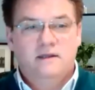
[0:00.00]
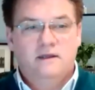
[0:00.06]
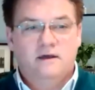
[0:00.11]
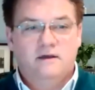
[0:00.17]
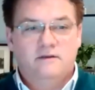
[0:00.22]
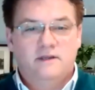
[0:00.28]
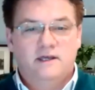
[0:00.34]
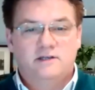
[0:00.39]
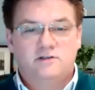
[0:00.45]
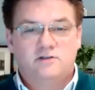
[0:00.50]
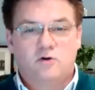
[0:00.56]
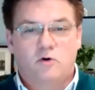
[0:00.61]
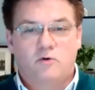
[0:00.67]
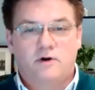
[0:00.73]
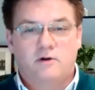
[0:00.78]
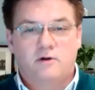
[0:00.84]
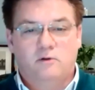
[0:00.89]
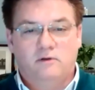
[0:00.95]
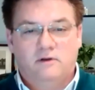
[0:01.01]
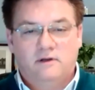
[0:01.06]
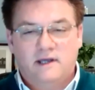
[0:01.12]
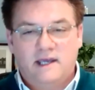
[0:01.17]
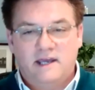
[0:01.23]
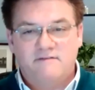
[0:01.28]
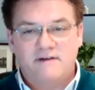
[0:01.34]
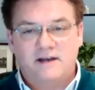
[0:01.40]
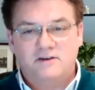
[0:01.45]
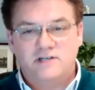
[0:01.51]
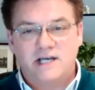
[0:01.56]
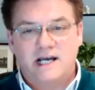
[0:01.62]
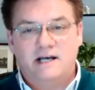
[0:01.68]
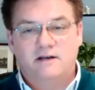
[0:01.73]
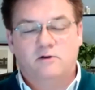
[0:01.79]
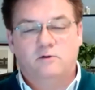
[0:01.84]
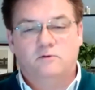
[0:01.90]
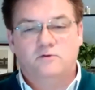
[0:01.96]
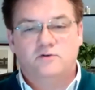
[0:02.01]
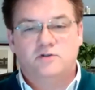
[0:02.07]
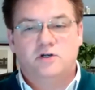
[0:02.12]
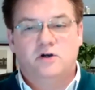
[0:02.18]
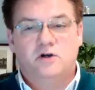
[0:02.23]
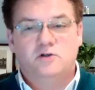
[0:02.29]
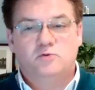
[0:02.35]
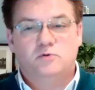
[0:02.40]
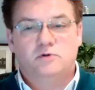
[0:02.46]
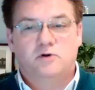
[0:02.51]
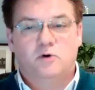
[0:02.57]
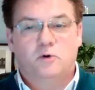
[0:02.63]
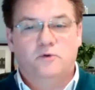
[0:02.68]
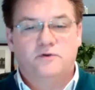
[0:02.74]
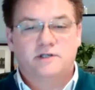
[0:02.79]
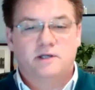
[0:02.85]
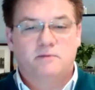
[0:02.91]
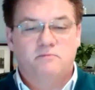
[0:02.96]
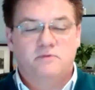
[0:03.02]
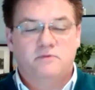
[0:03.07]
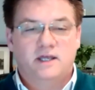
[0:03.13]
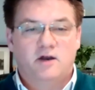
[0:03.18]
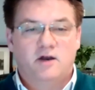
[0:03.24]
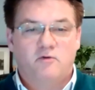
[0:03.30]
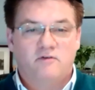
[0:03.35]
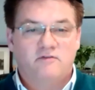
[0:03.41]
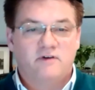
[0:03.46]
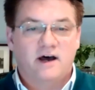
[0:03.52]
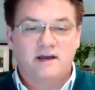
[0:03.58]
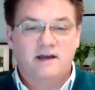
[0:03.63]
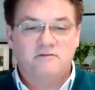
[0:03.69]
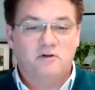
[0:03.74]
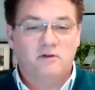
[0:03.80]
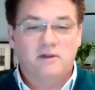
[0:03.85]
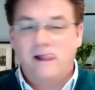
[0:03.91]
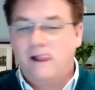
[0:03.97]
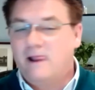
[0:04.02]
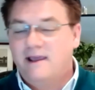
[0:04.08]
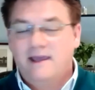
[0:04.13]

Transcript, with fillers: the historical evangelical church would call something a revival.